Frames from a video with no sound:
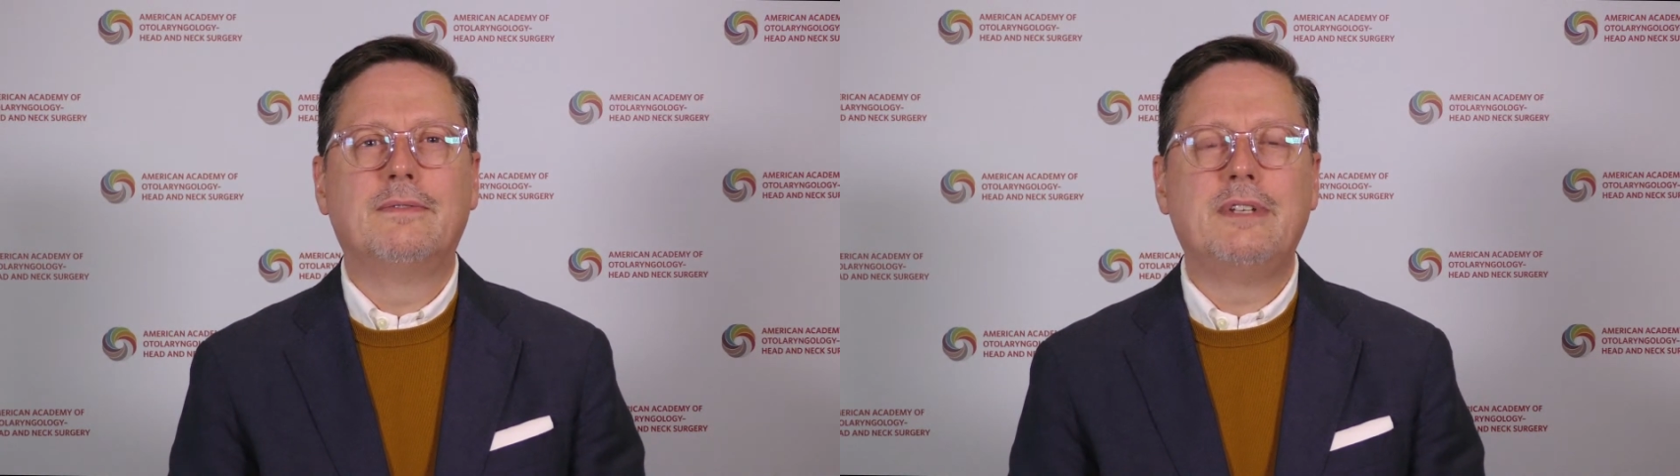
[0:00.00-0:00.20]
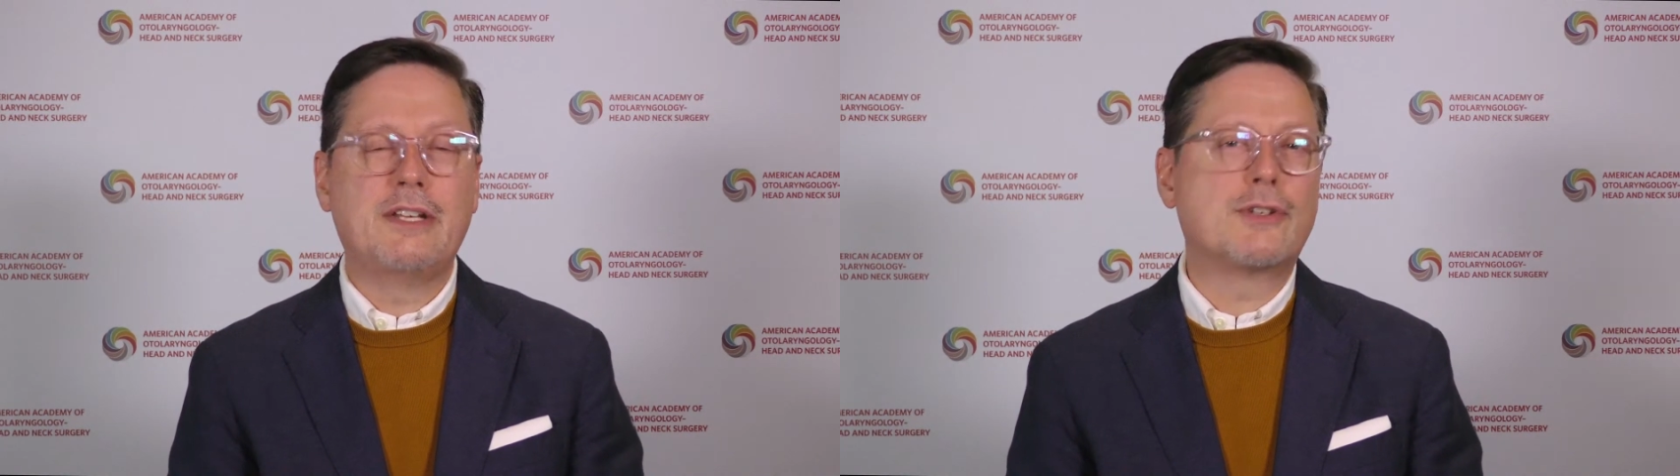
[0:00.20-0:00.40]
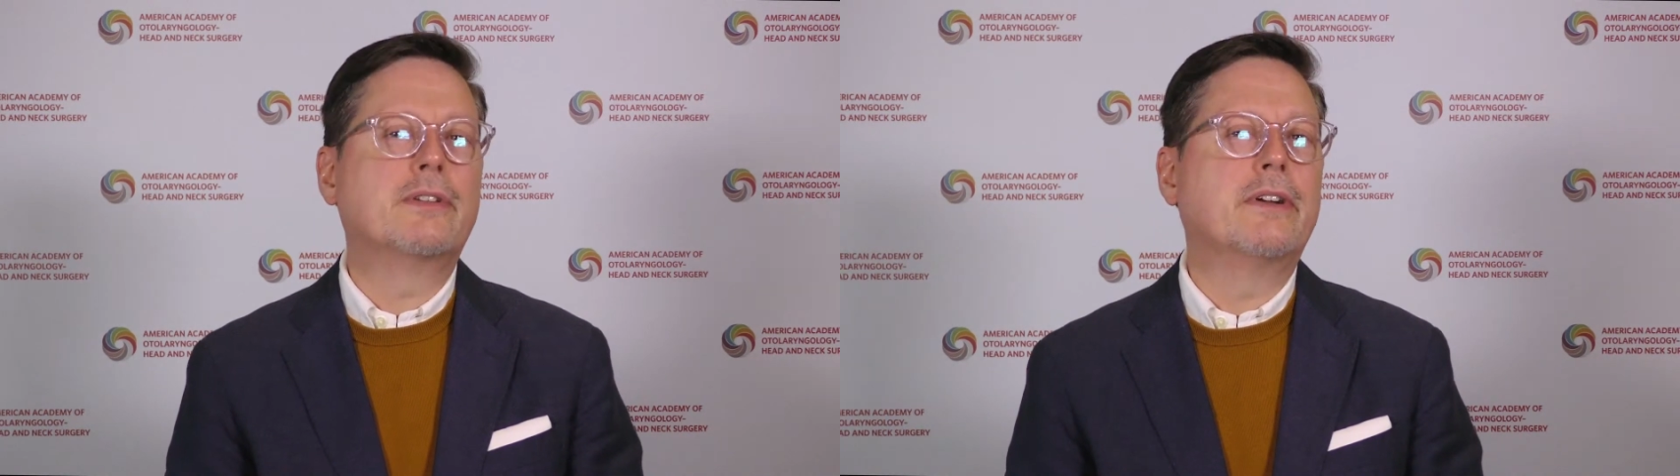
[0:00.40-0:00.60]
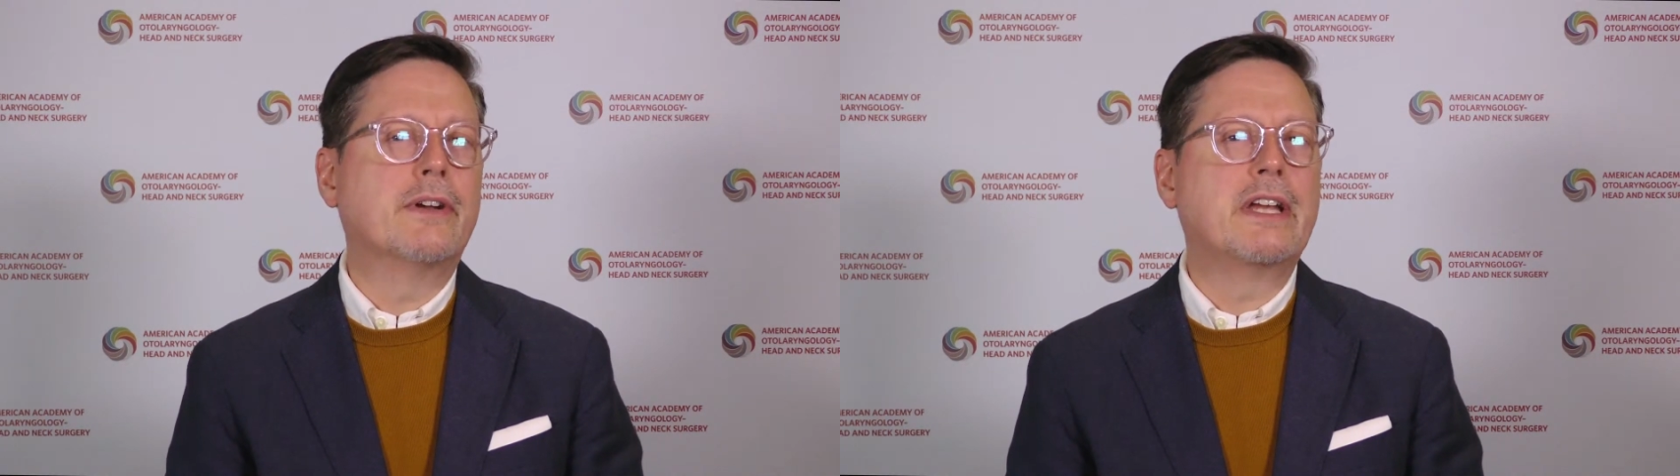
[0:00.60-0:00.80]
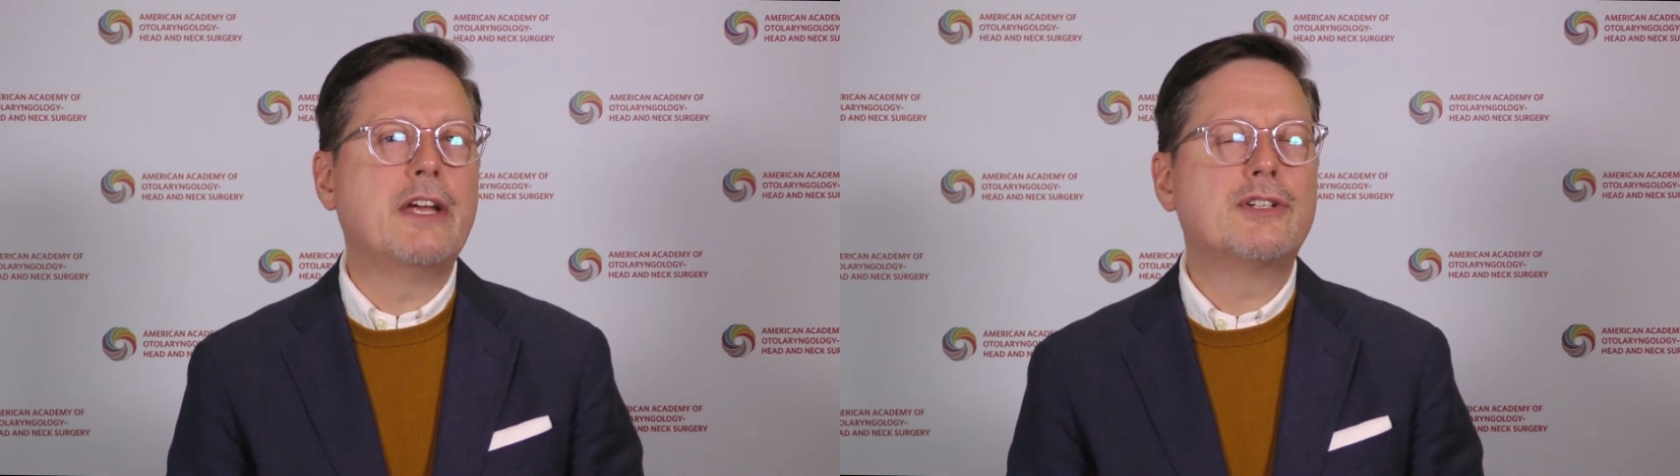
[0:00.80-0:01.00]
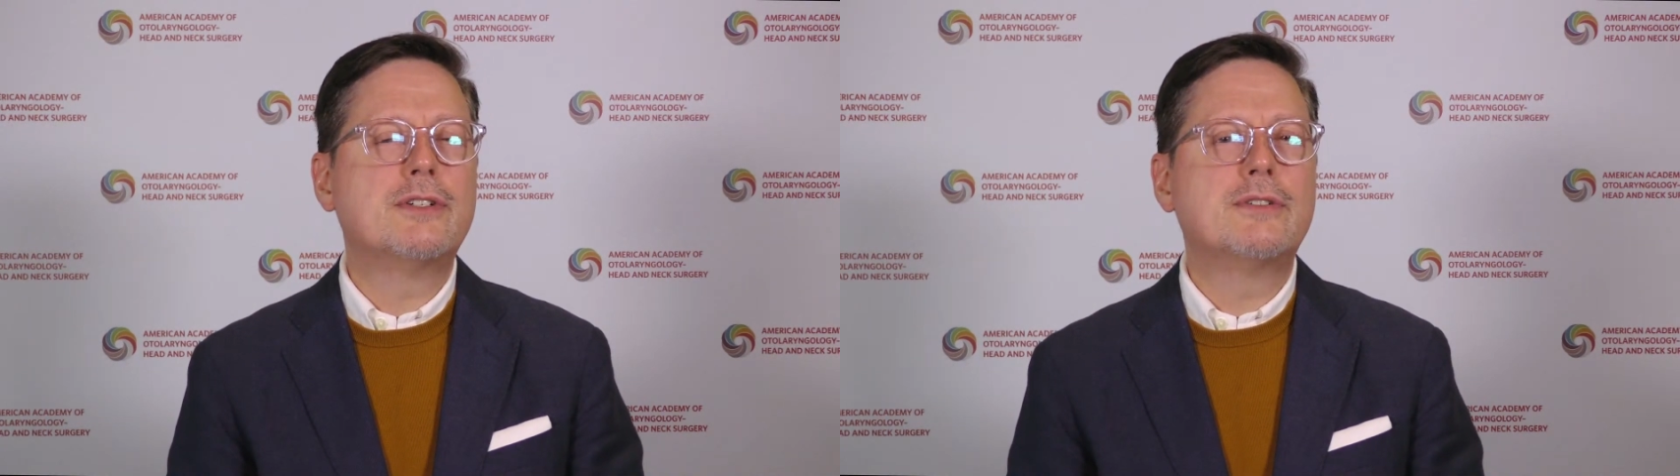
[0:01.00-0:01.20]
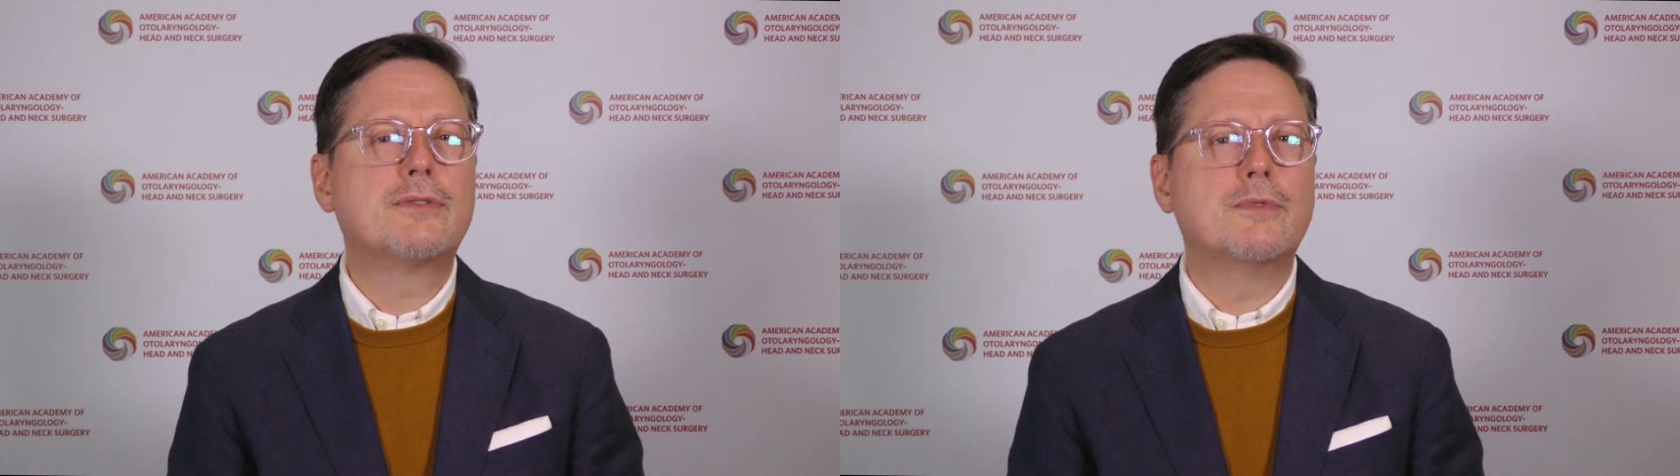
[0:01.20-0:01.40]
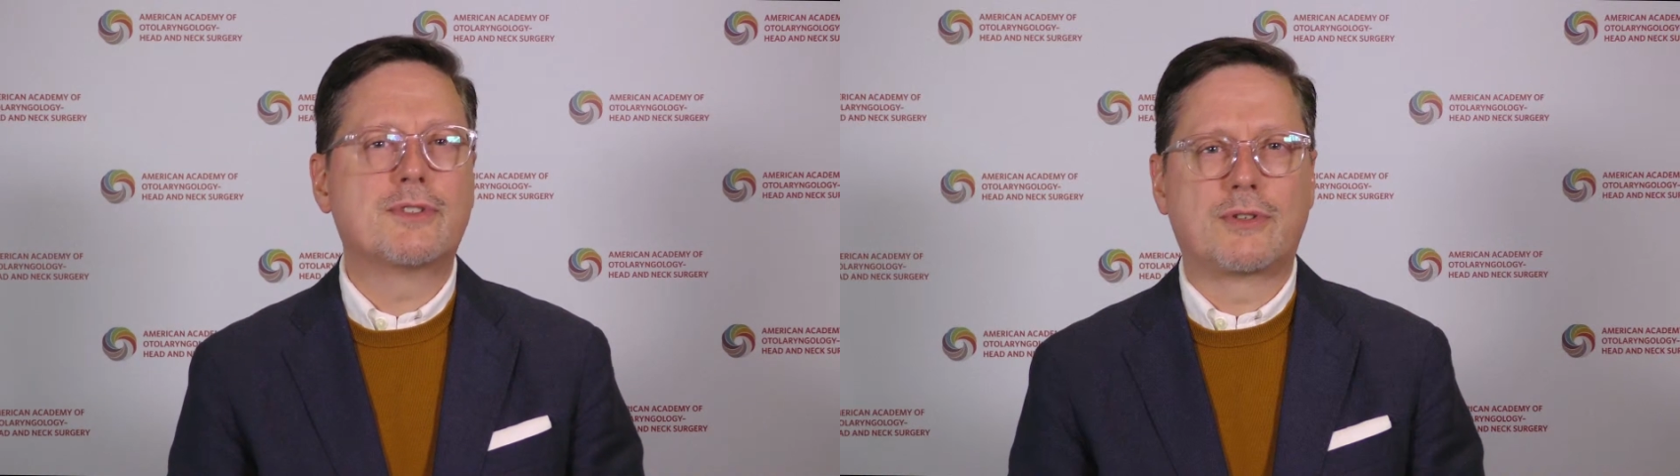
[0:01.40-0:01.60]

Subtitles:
nasal irrigations with